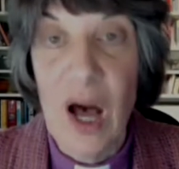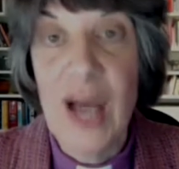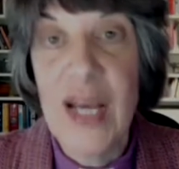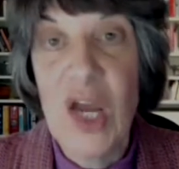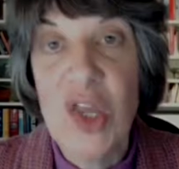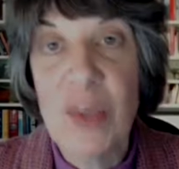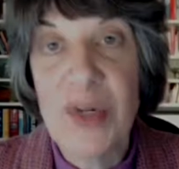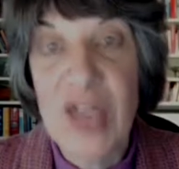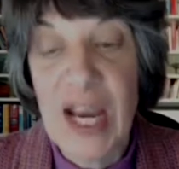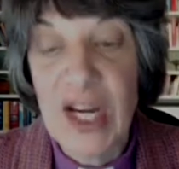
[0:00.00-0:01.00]
I know the
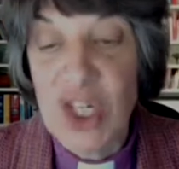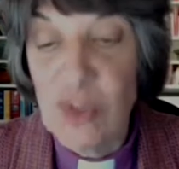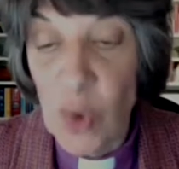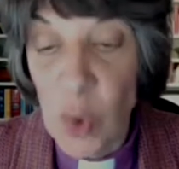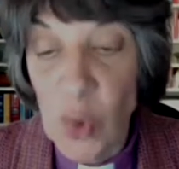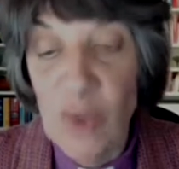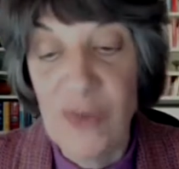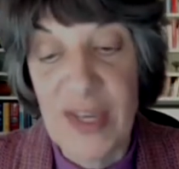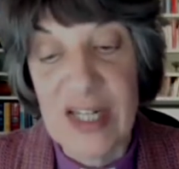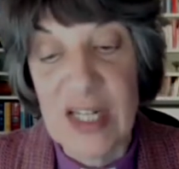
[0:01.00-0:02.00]
protection of all
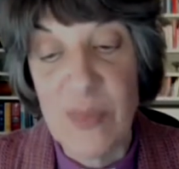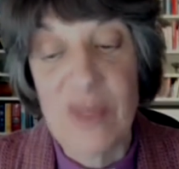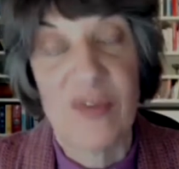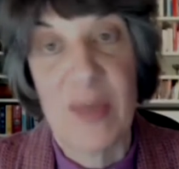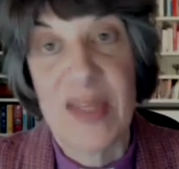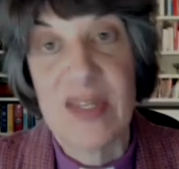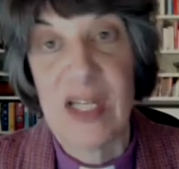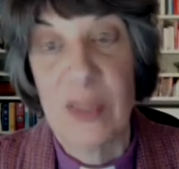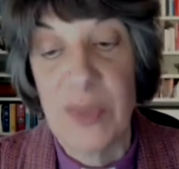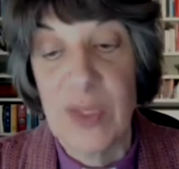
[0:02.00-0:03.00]
victims of
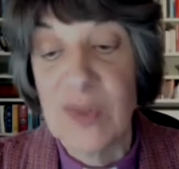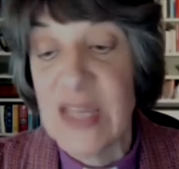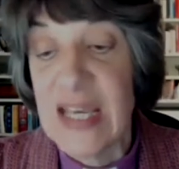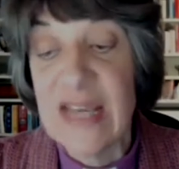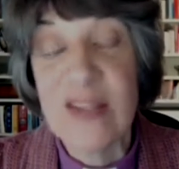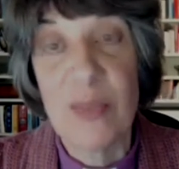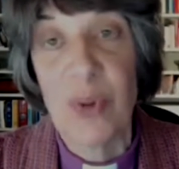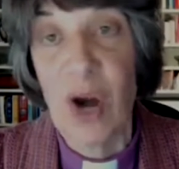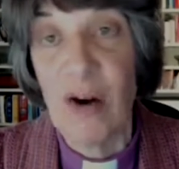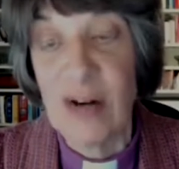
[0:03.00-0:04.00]
domestic abuse is a
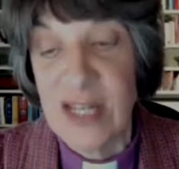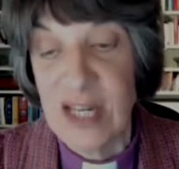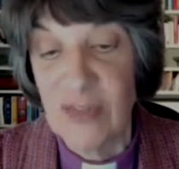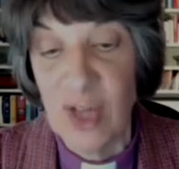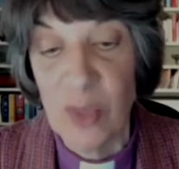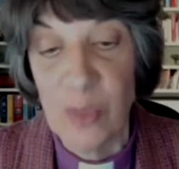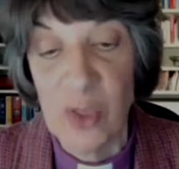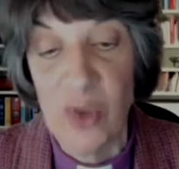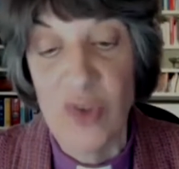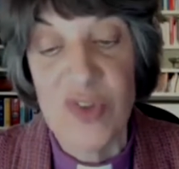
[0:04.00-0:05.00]
priority of noble
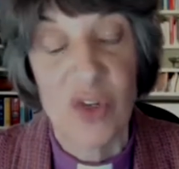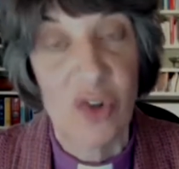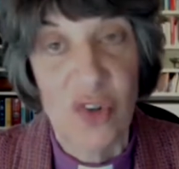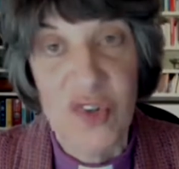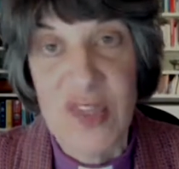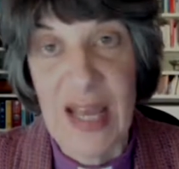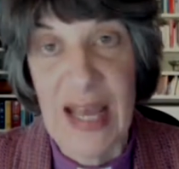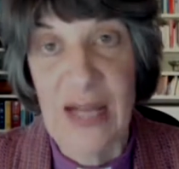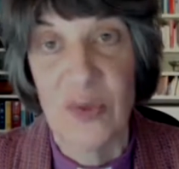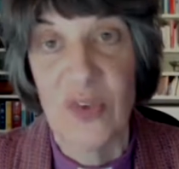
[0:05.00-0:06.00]
lords across the
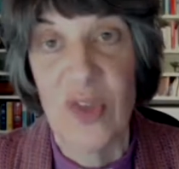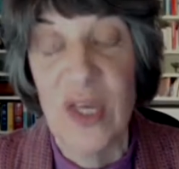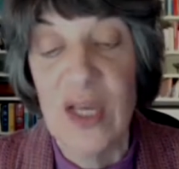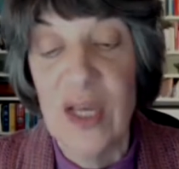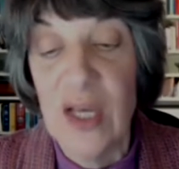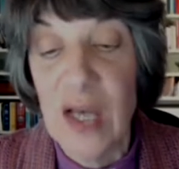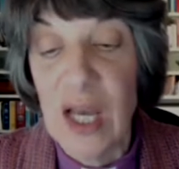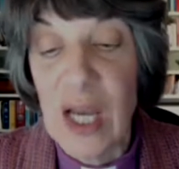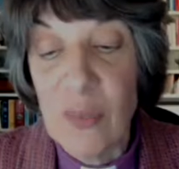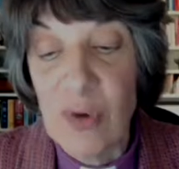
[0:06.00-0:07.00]
House,
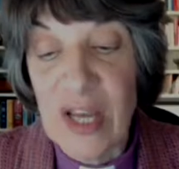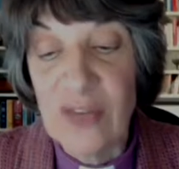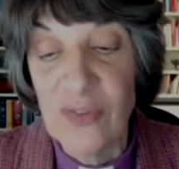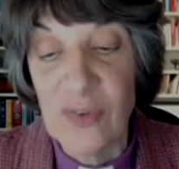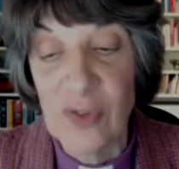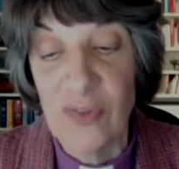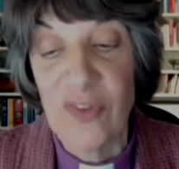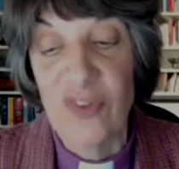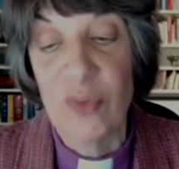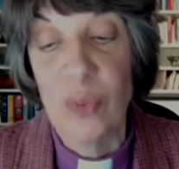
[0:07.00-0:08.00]
and I'm grateful for
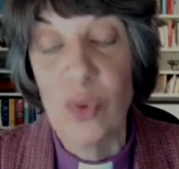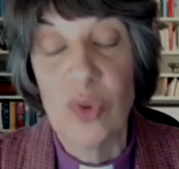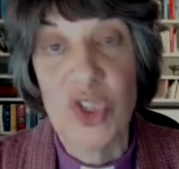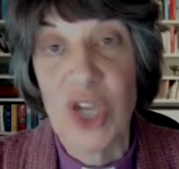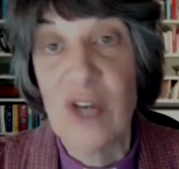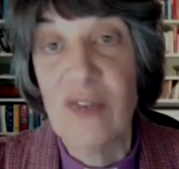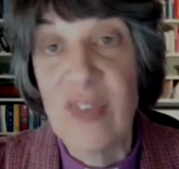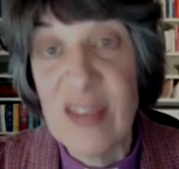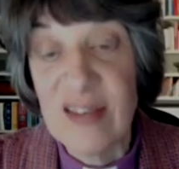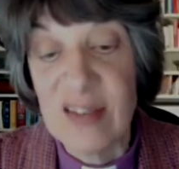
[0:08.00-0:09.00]
the support shown for
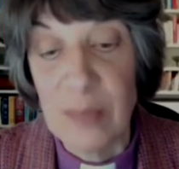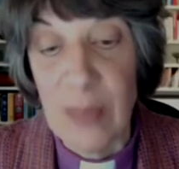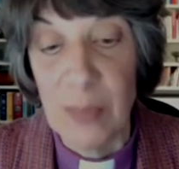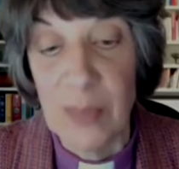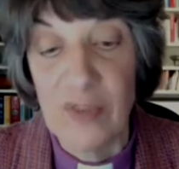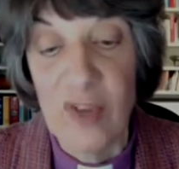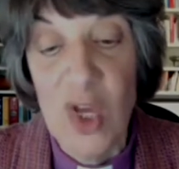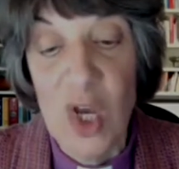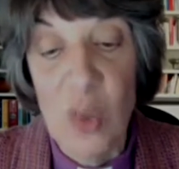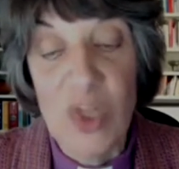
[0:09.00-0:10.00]
this amendment,
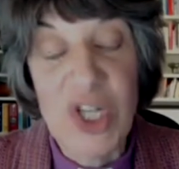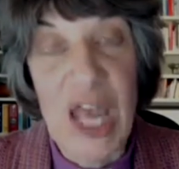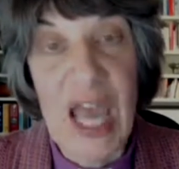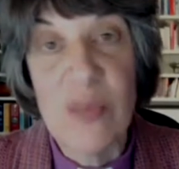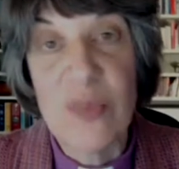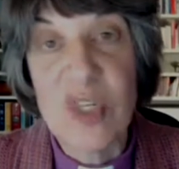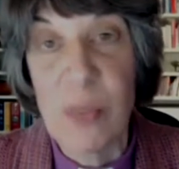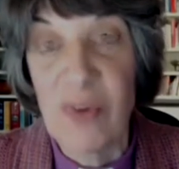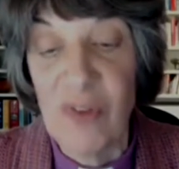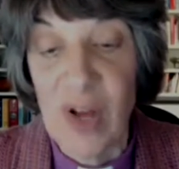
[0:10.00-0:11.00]
which aims to
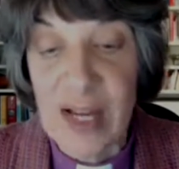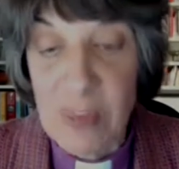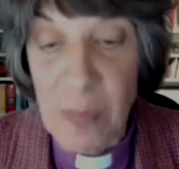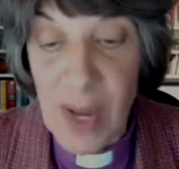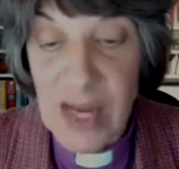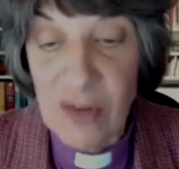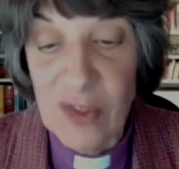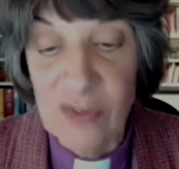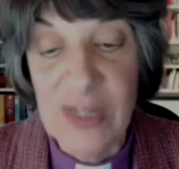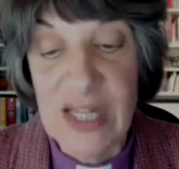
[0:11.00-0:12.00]
provide
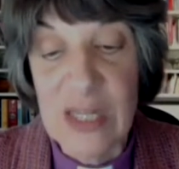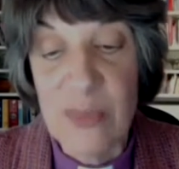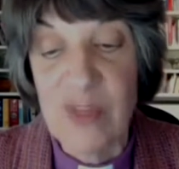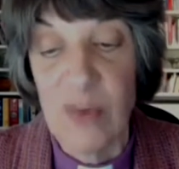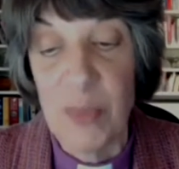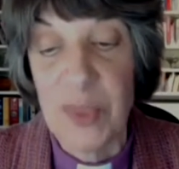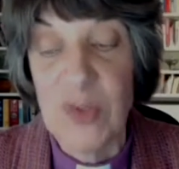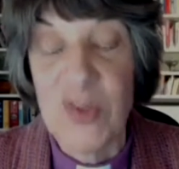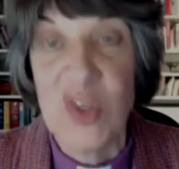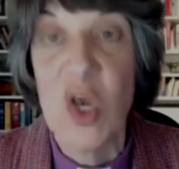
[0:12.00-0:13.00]
migrant victims of
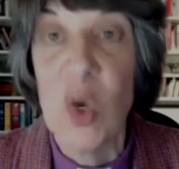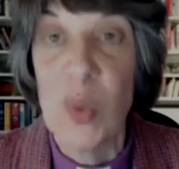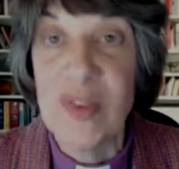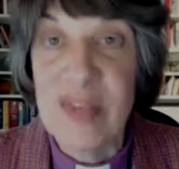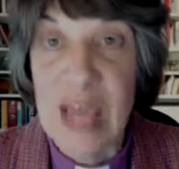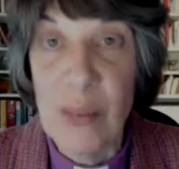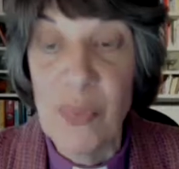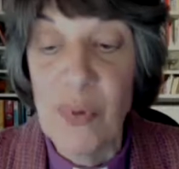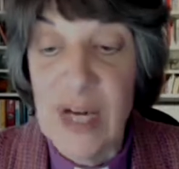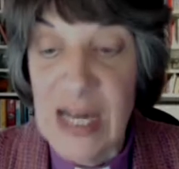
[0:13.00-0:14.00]
abuse with
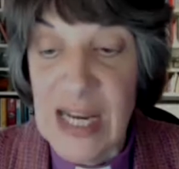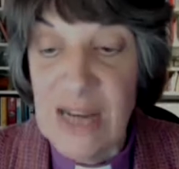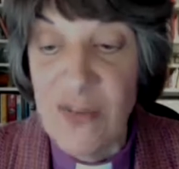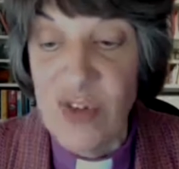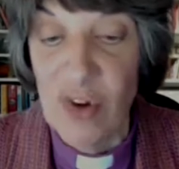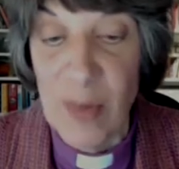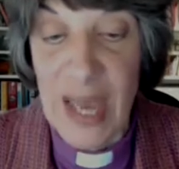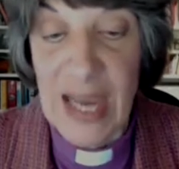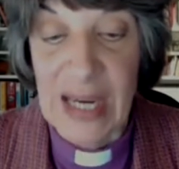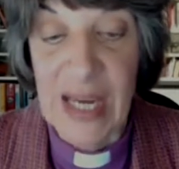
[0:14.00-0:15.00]
temporary leave to
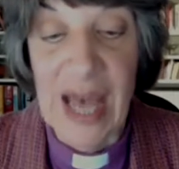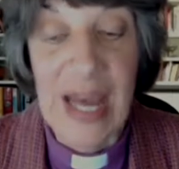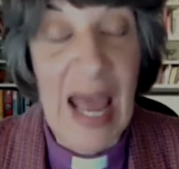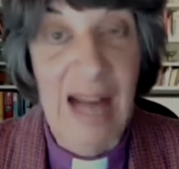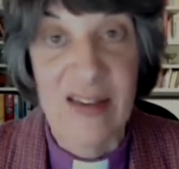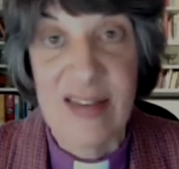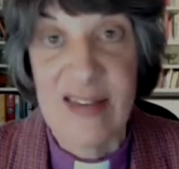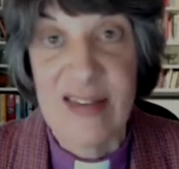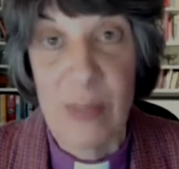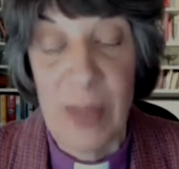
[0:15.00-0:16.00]
remain and
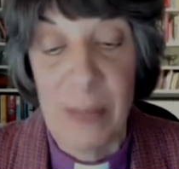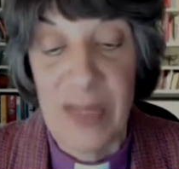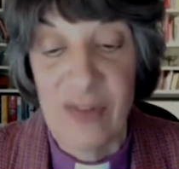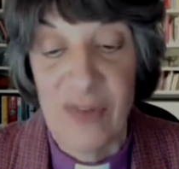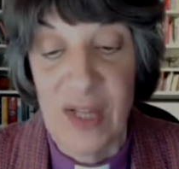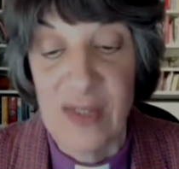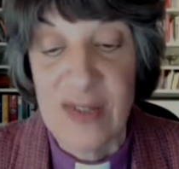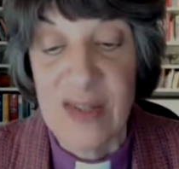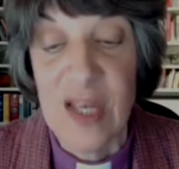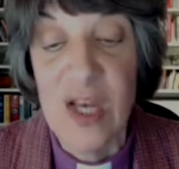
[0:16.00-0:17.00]
access to public
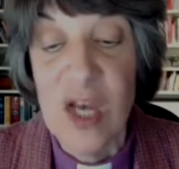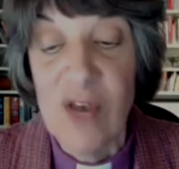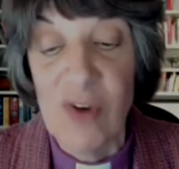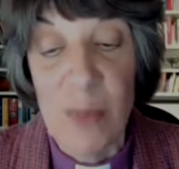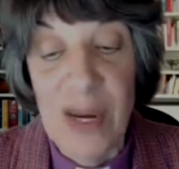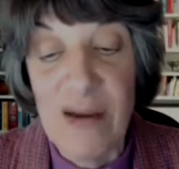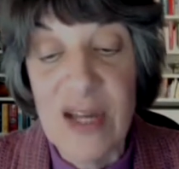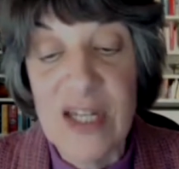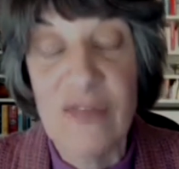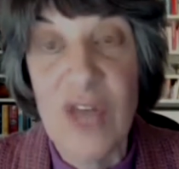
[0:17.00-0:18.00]
funds for a
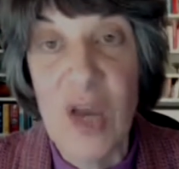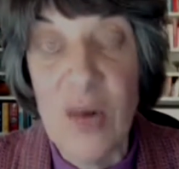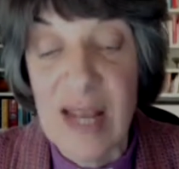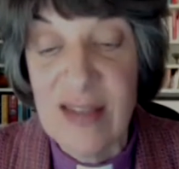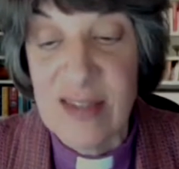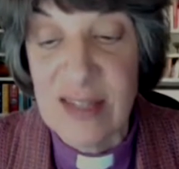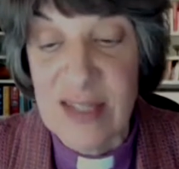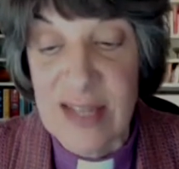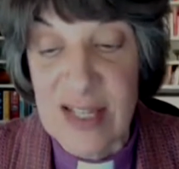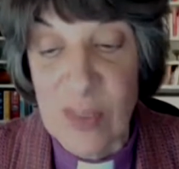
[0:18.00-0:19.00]
period of no less than
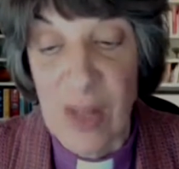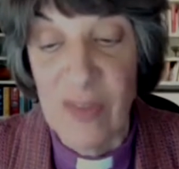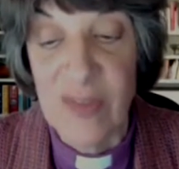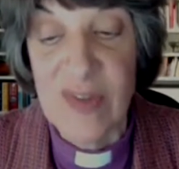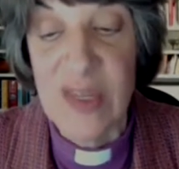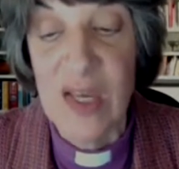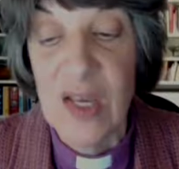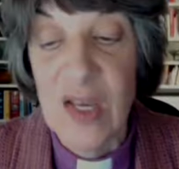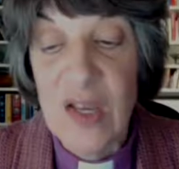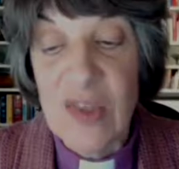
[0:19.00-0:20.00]
6 months,
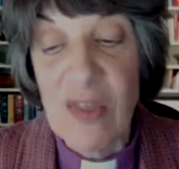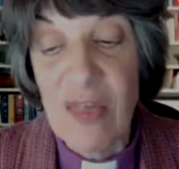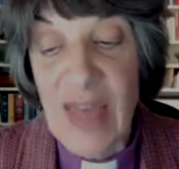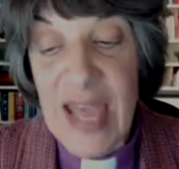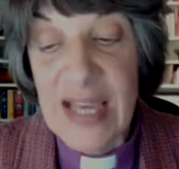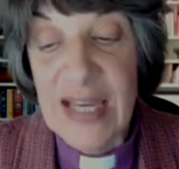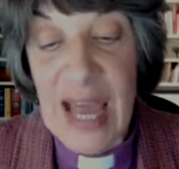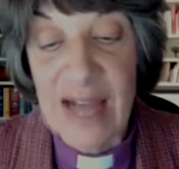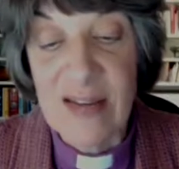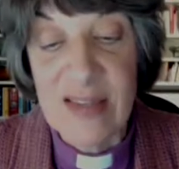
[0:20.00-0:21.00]
so that they can
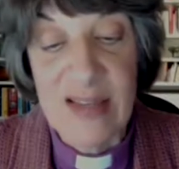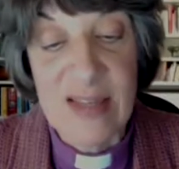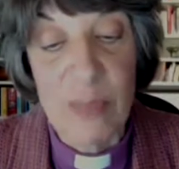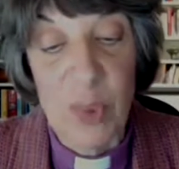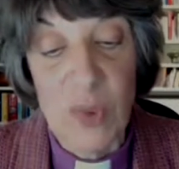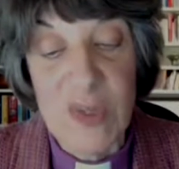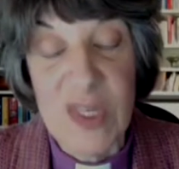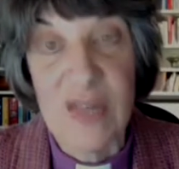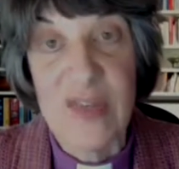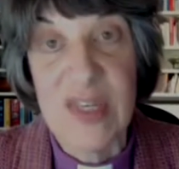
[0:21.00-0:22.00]
access support
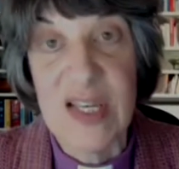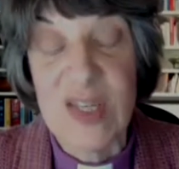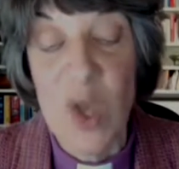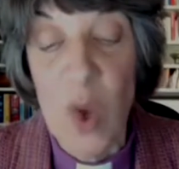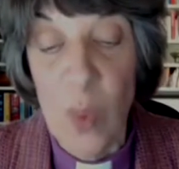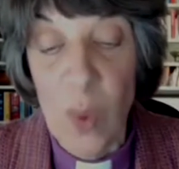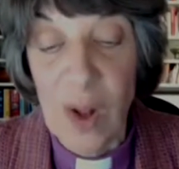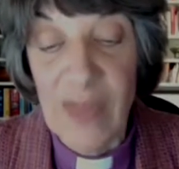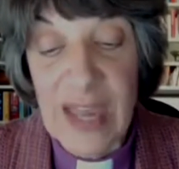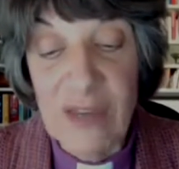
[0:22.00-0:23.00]
services
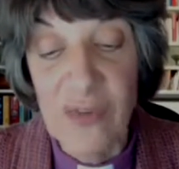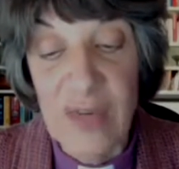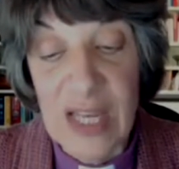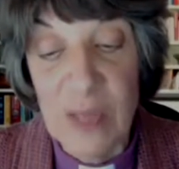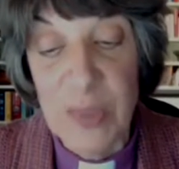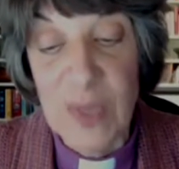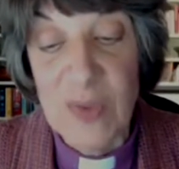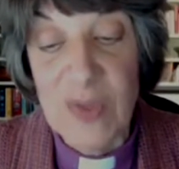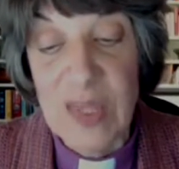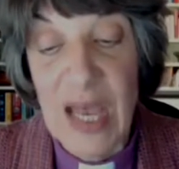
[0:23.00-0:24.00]
while they flee
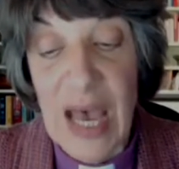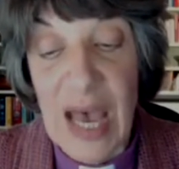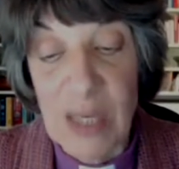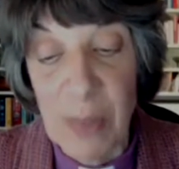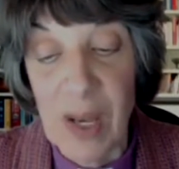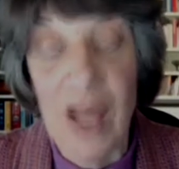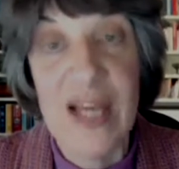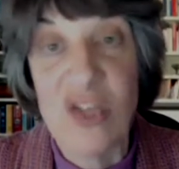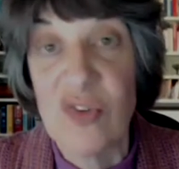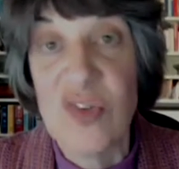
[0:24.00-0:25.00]
abuse and
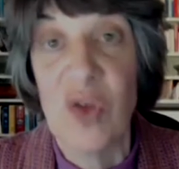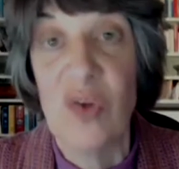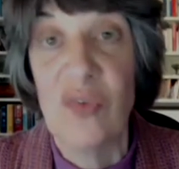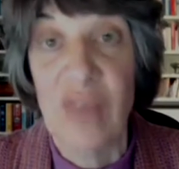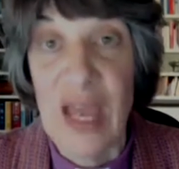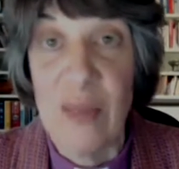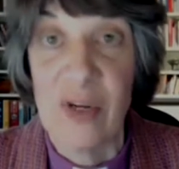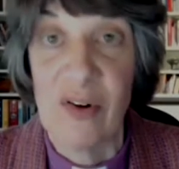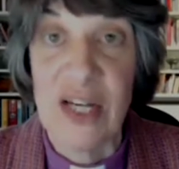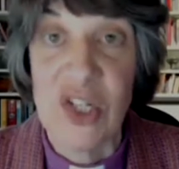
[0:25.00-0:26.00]
apply to resolve their
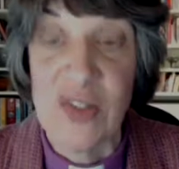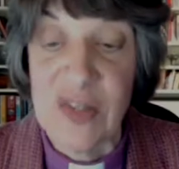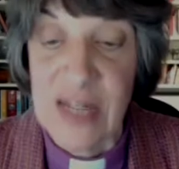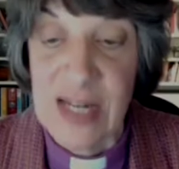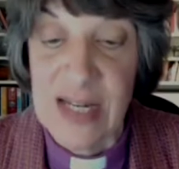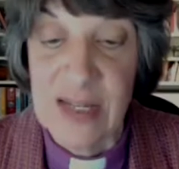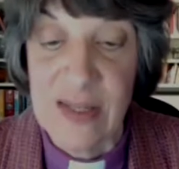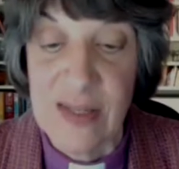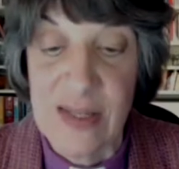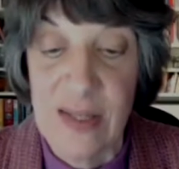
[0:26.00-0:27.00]
immigration
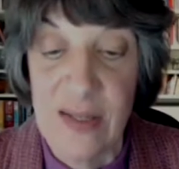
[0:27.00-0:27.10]
status.